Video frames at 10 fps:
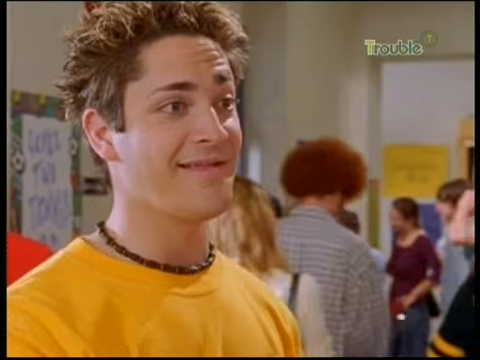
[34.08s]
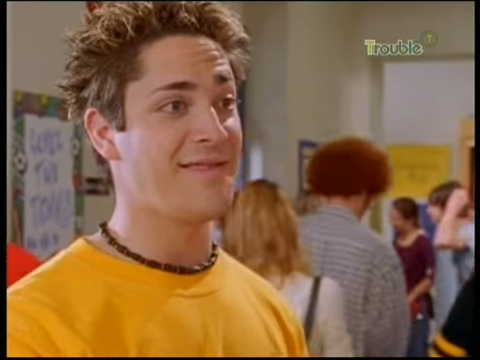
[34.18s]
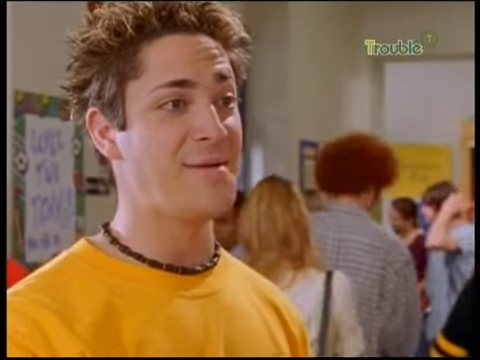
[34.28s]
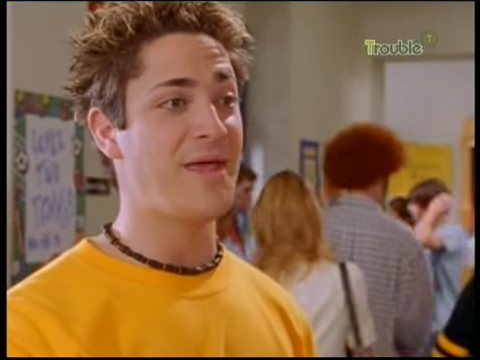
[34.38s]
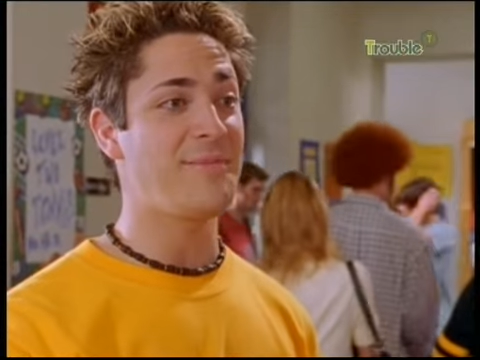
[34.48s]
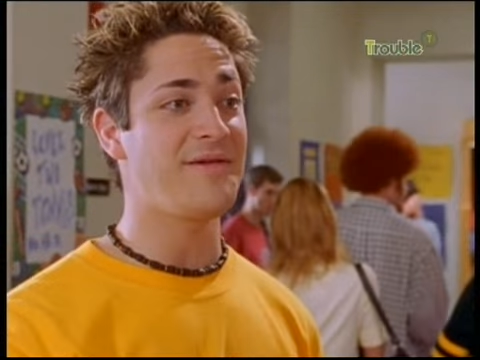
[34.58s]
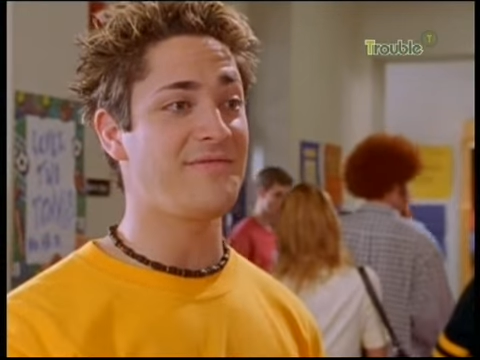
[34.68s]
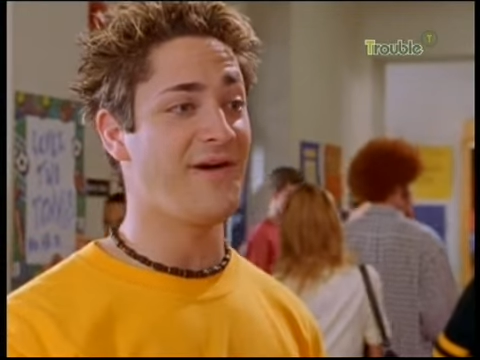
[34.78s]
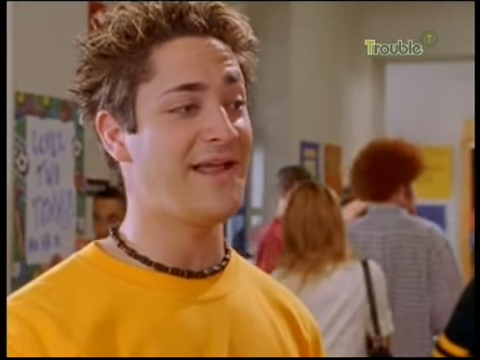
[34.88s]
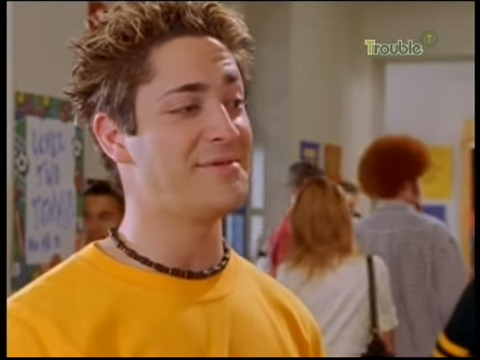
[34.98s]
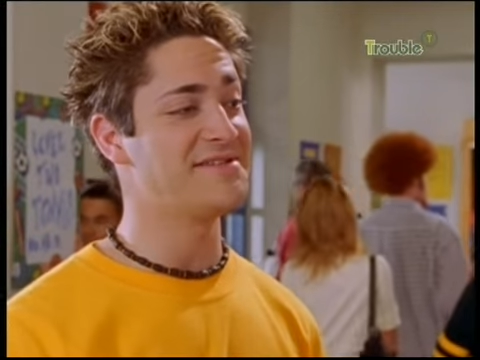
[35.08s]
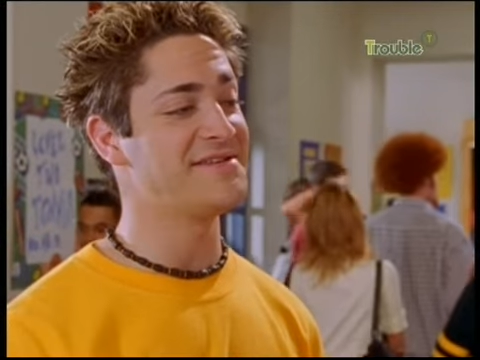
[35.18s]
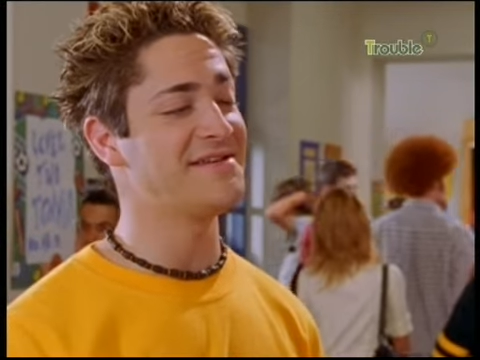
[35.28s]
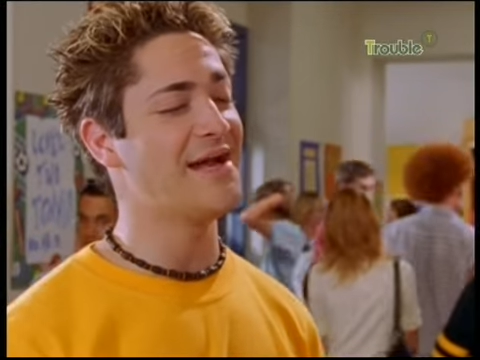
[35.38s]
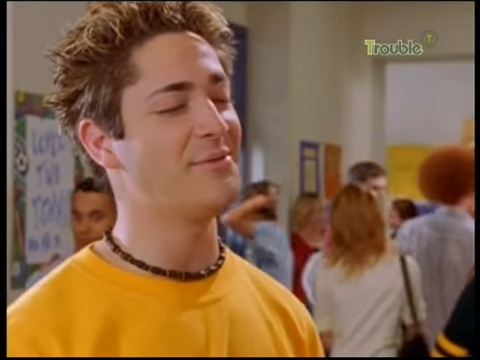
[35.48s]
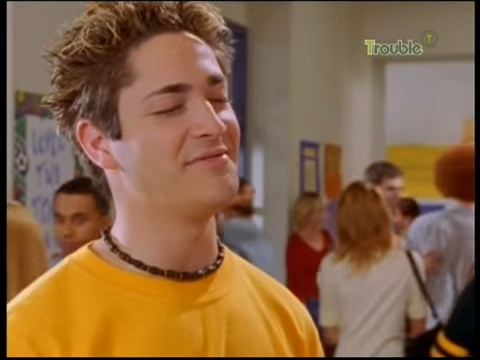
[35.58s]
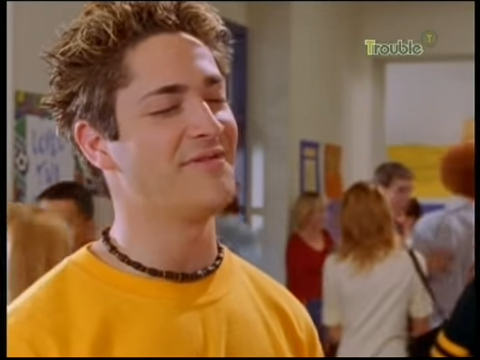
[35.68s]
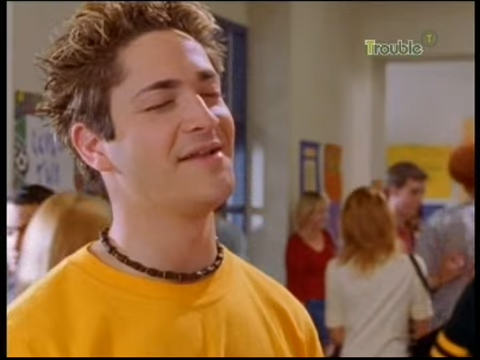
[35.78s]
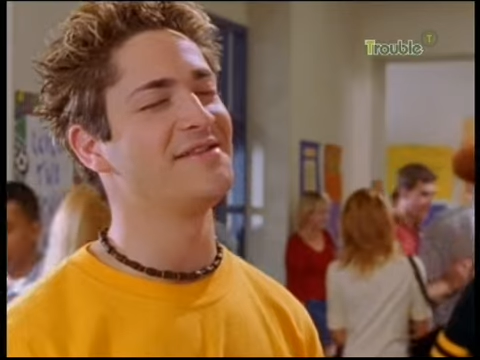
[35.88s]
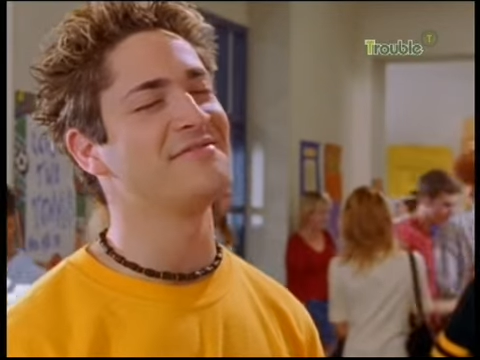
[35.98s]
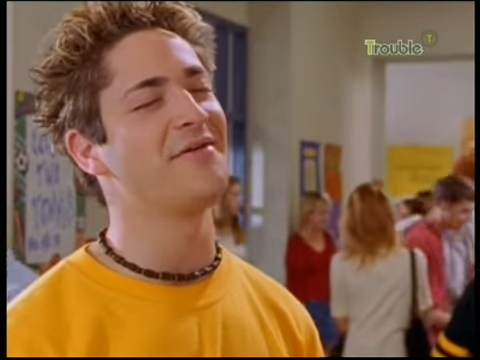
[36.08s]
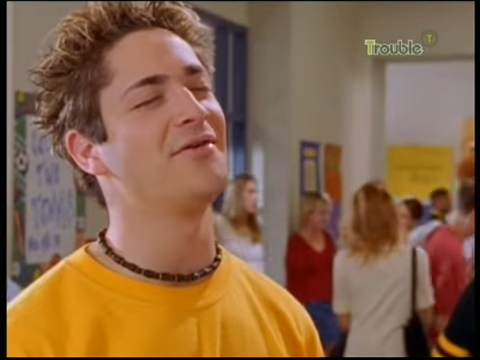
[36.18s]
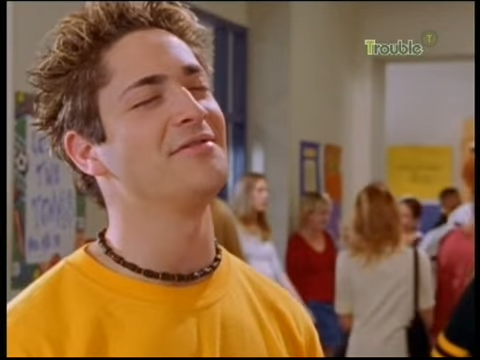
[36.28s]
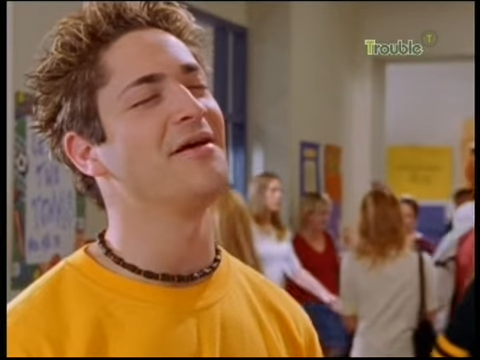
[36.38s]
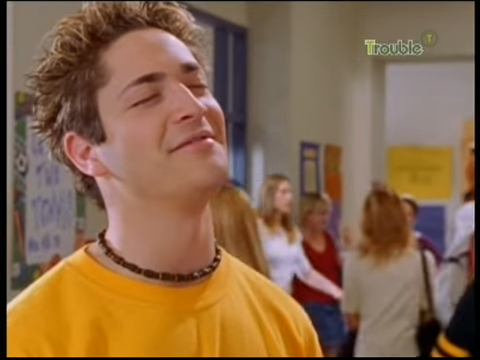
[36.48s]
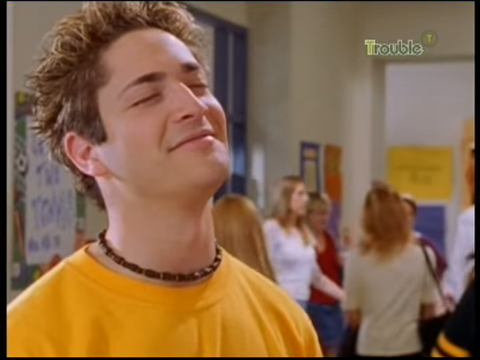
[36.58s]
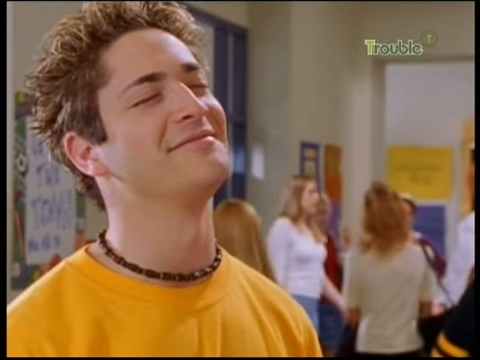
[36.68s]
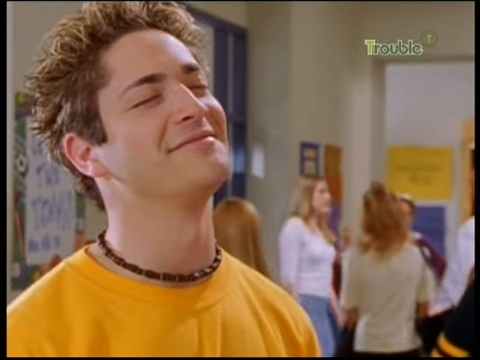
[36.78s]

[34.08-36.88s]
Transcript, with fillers: And then maybe Vitamin C and I will finally fall in love.